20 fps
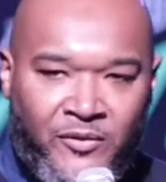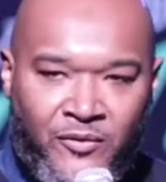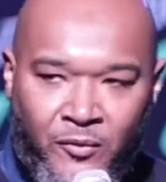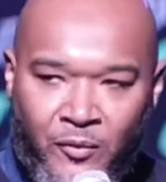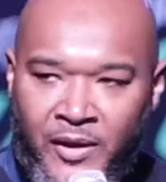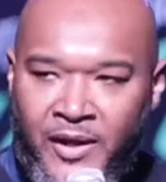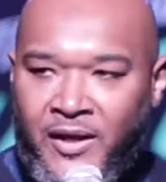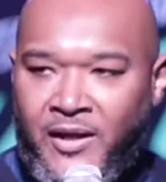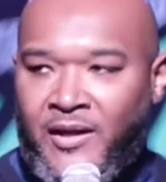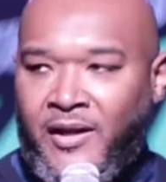
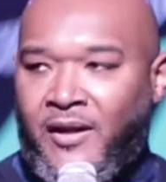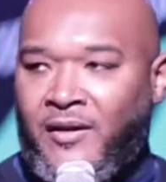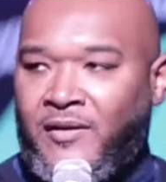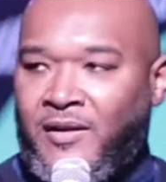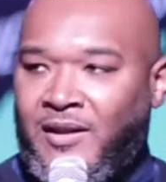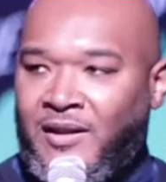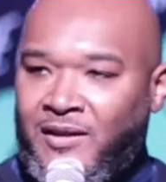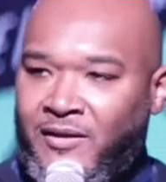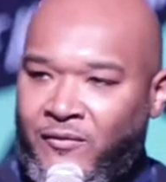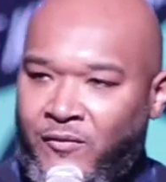3 and their
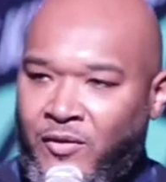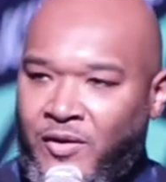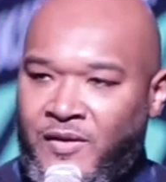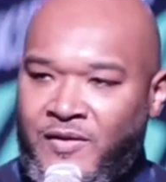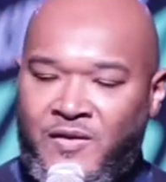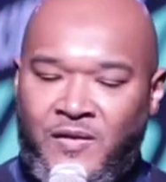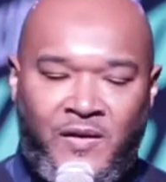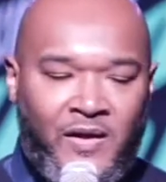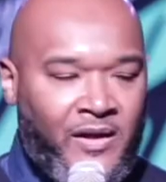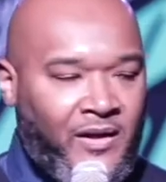
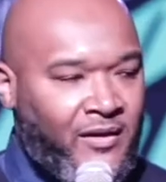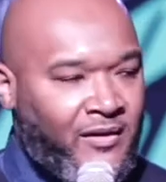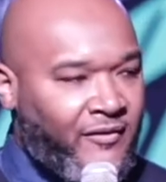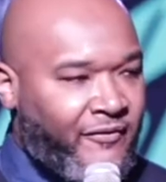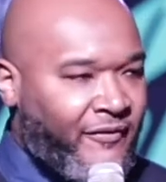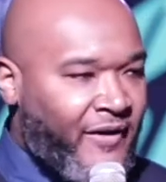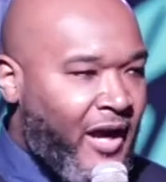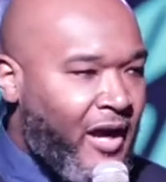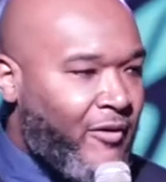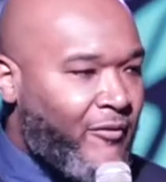deliverance in the
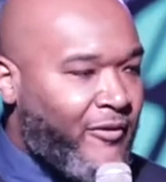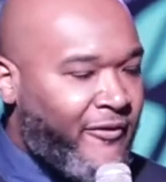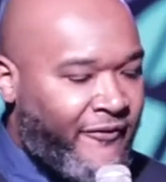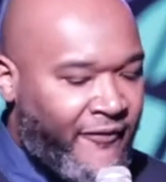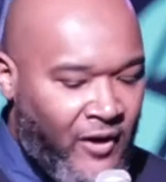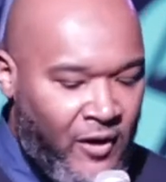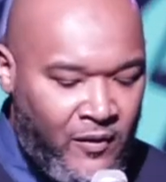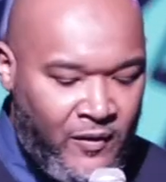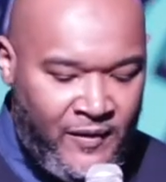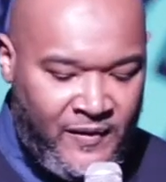fiery
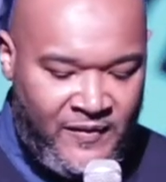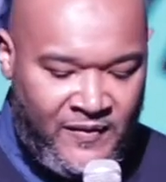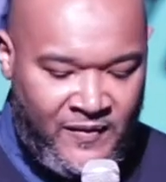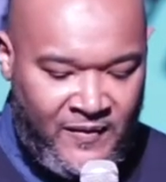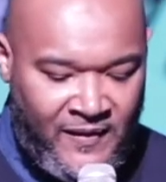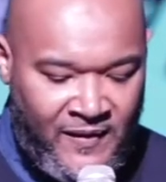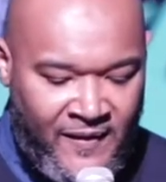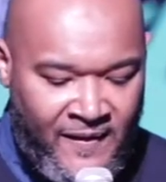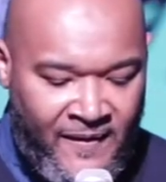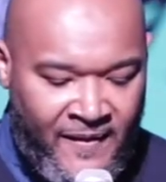furnace.
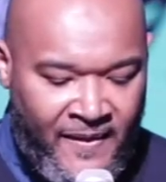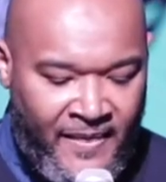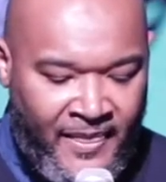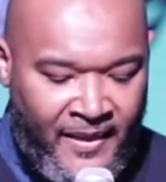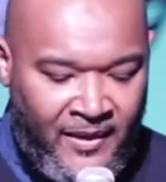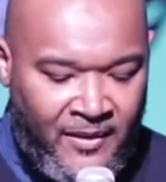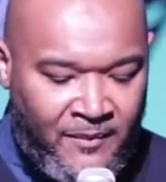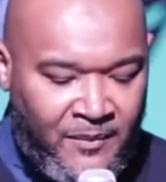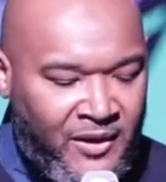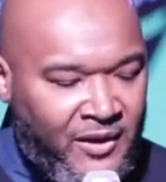
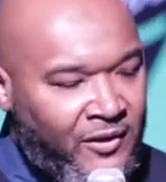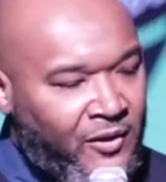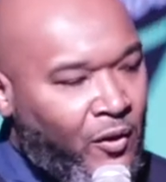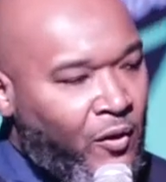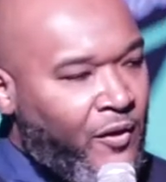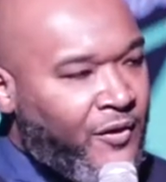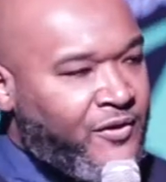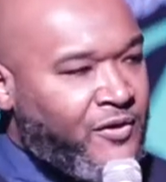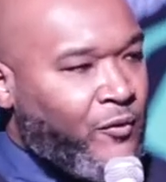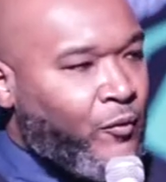But in
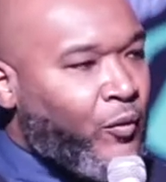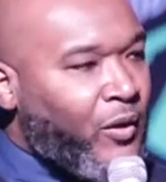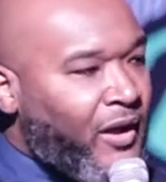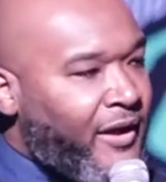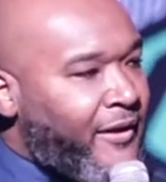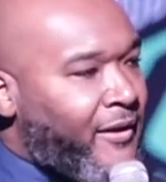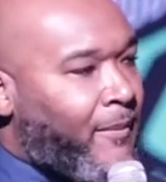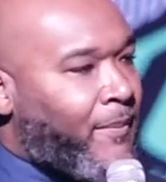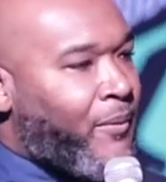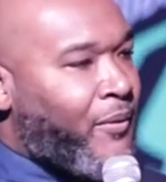order to
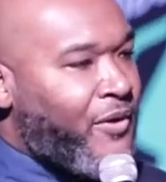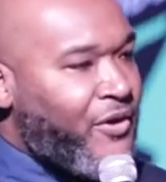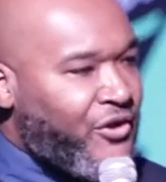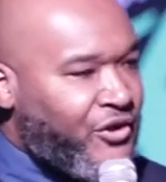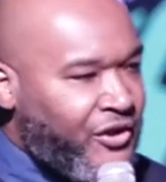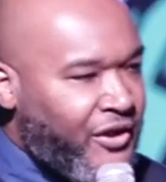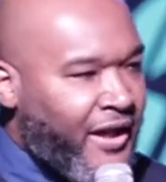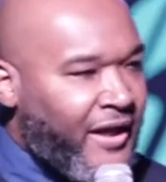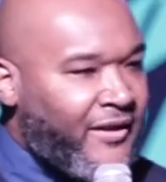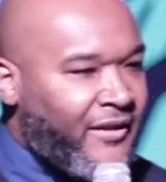really
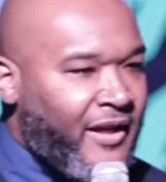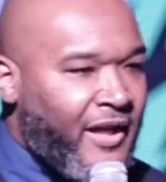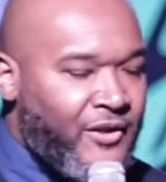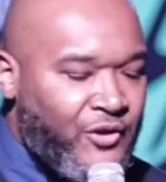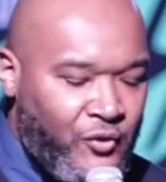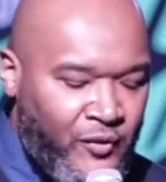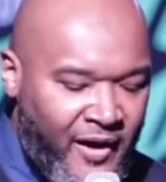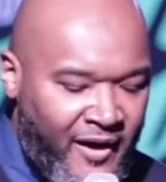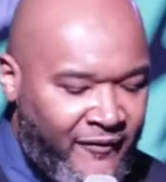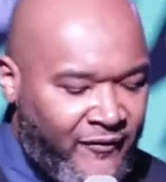appreciate
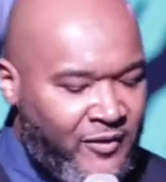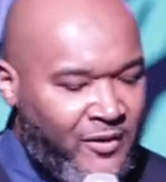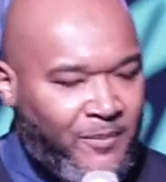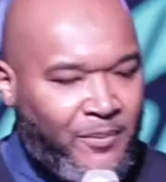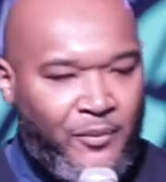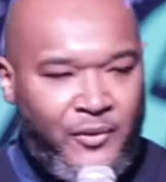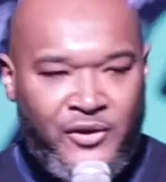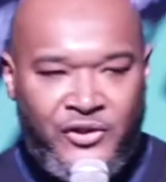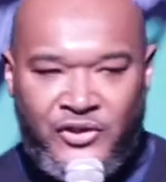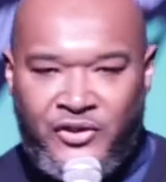that, you have to
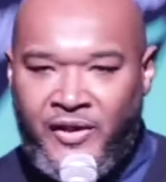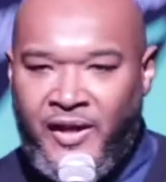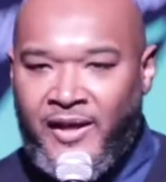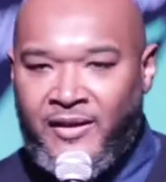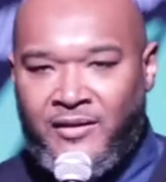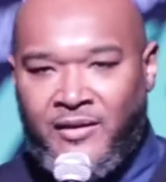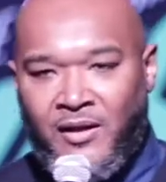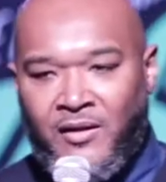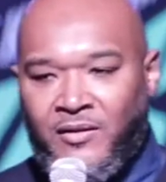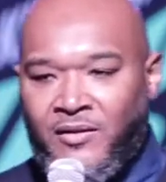
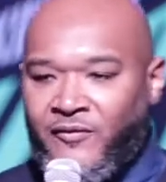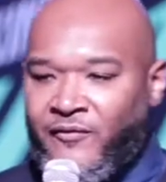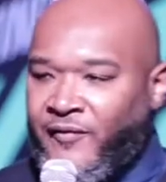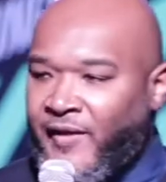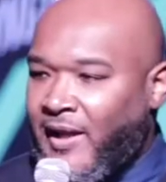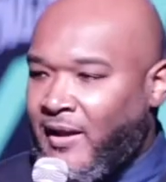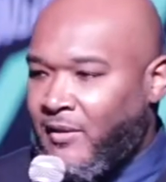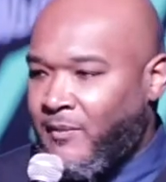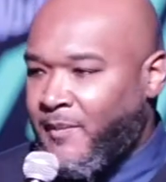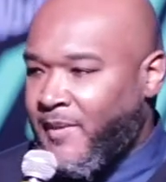appreciate their
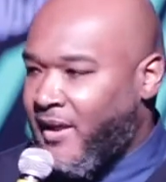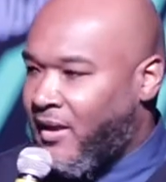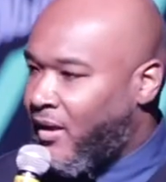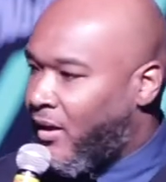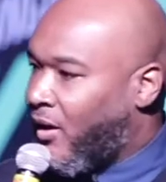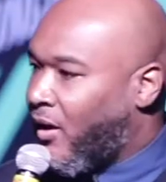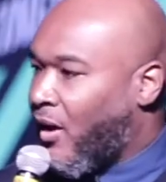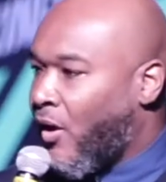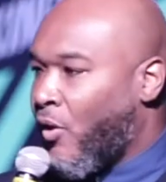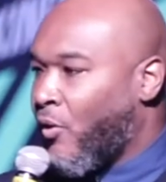development
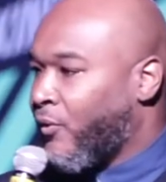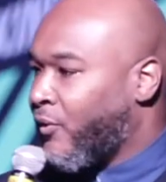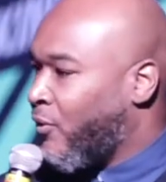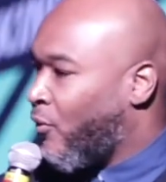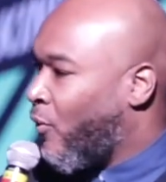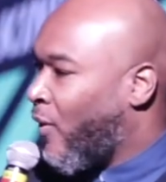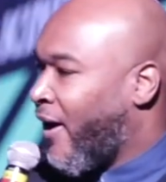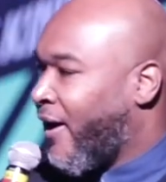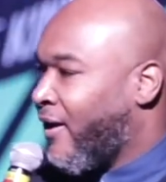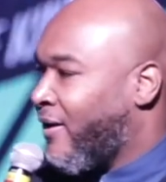along the
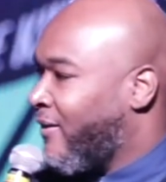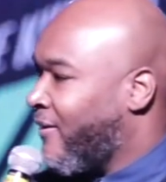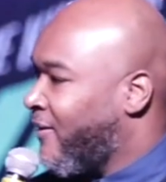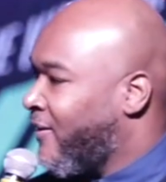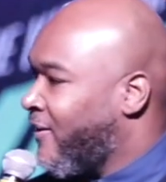way.